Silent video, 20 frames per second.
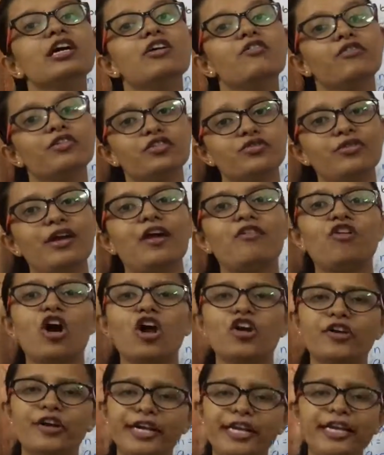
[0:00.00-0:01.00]
which we have
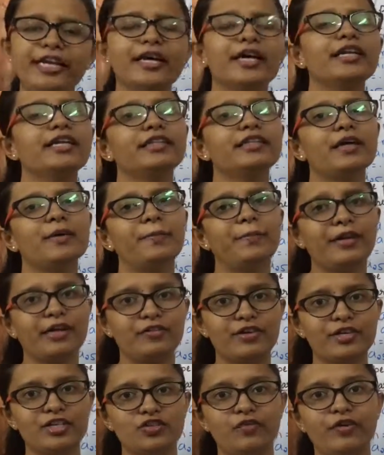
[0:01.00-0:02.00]
already done in the
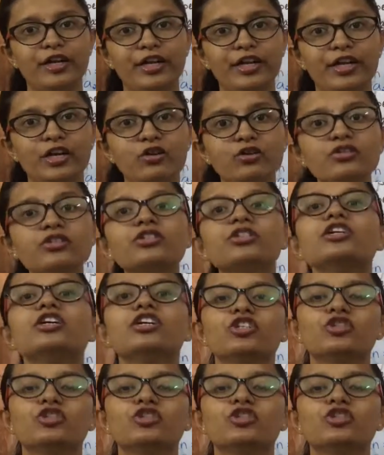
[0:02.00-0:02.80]
previous videos.